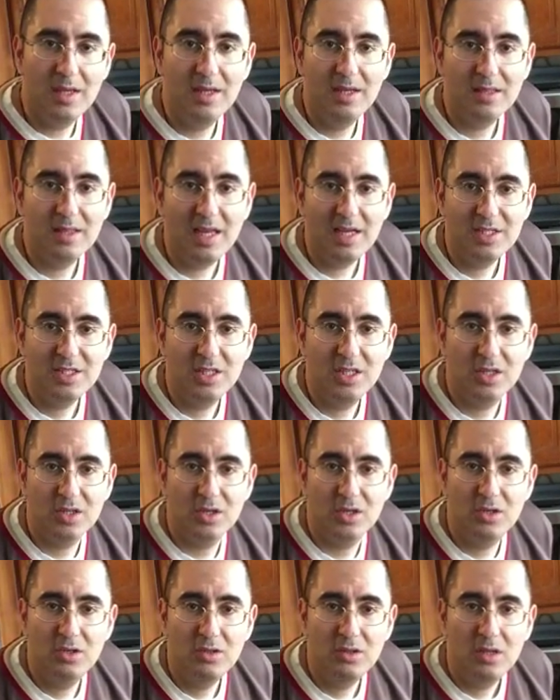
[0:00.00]
It's actually
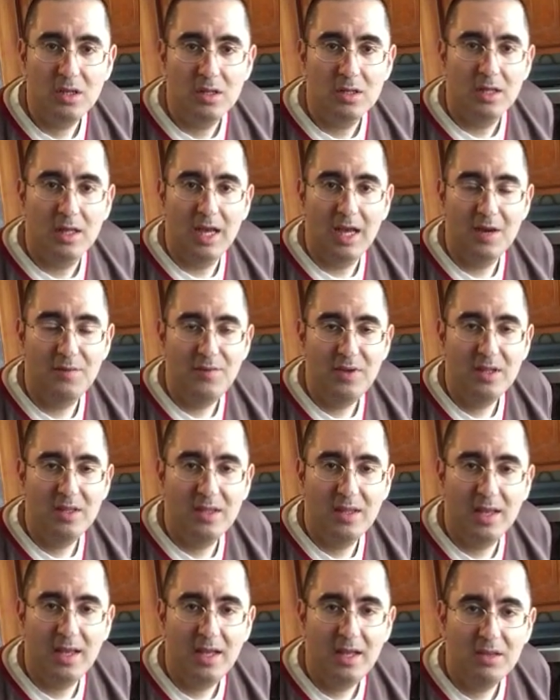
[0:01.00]
good every
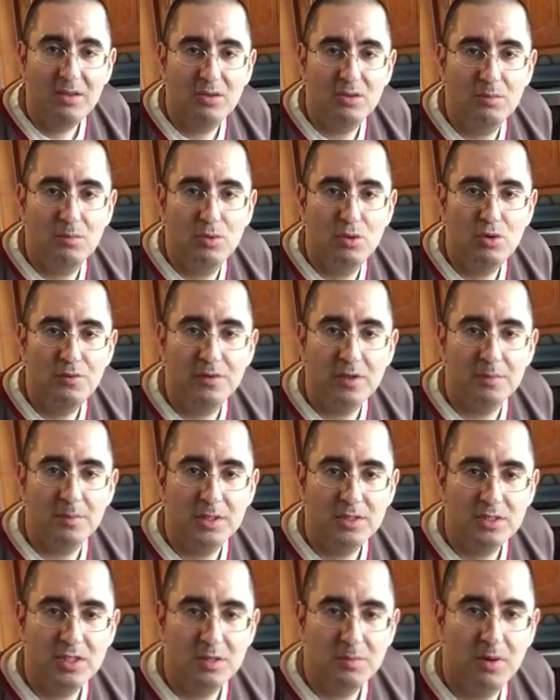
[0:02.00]
day to move as
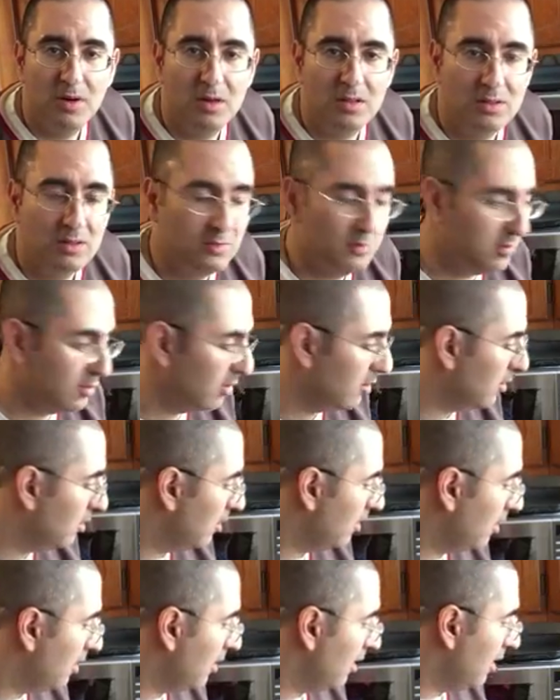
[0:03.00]
much as possible.
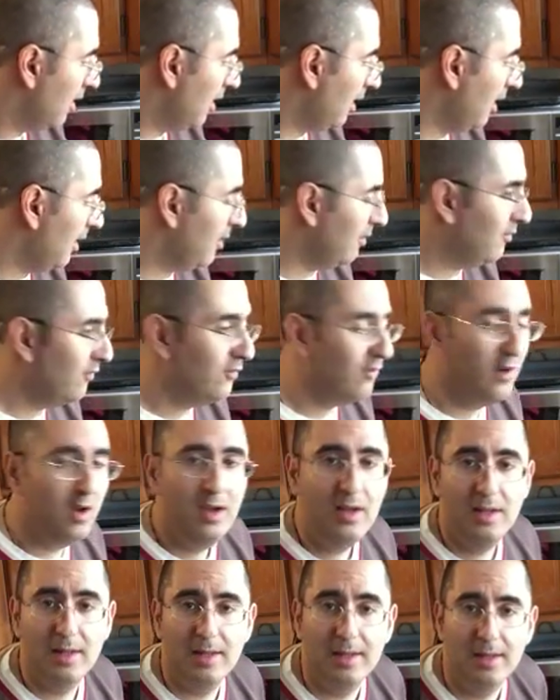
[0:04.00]
And
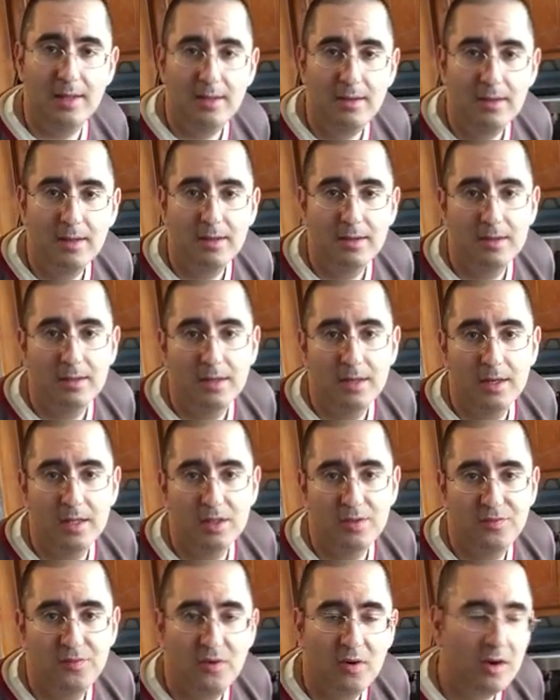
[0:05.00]
finally,
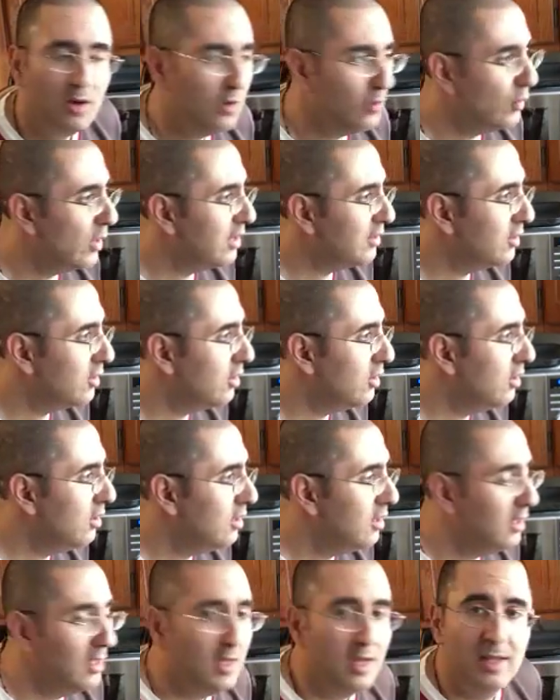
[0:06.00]
it's fall
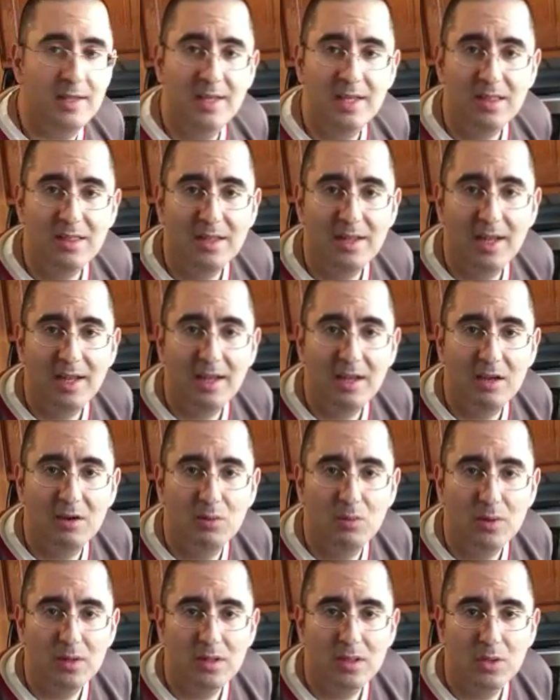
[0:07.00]
weather, and yesterday
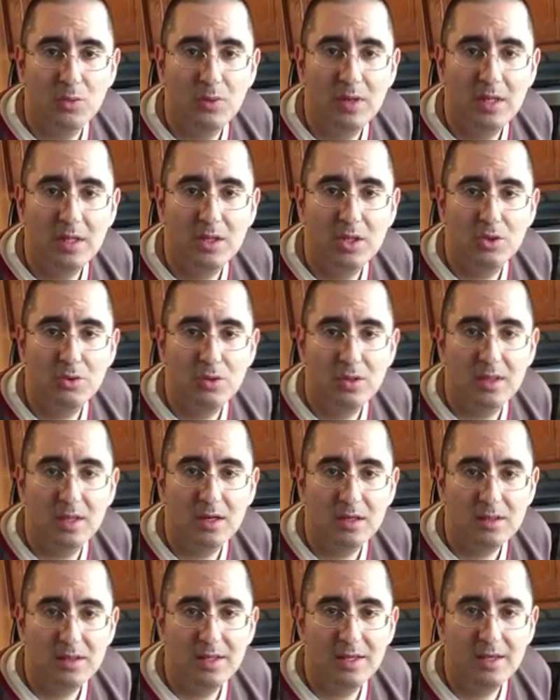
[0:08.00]
it was 22
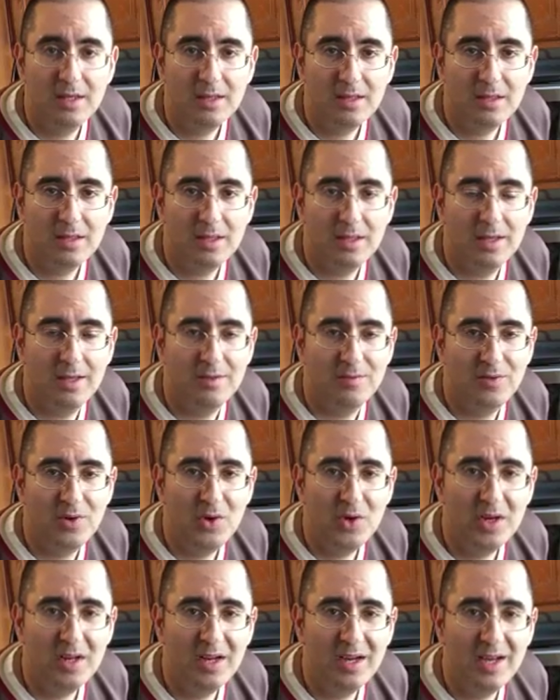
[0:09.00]
Celsius in
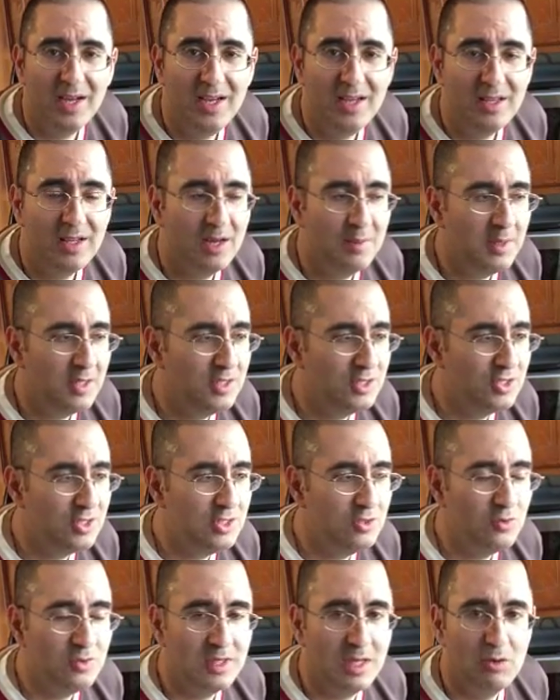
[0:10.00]
Fahrenheit. I'm not
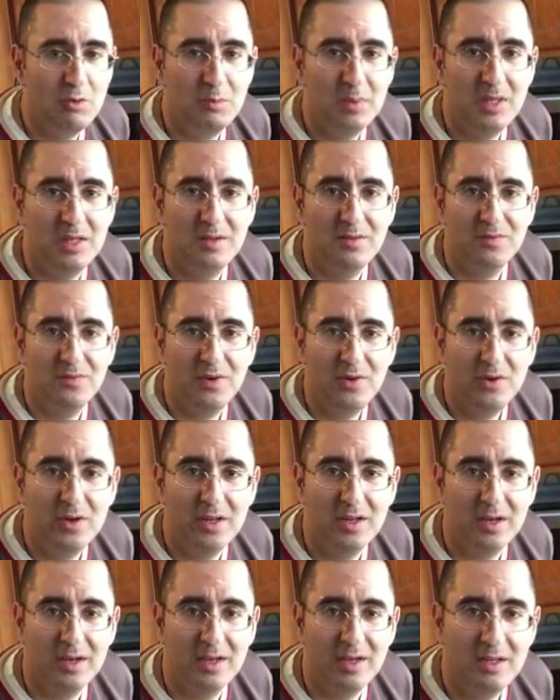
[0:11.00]
sure what that would be in
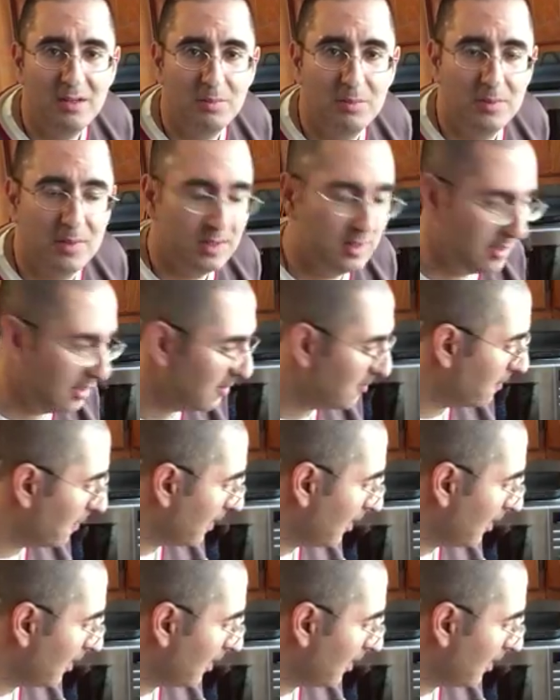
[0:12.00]
Fahrenheit, but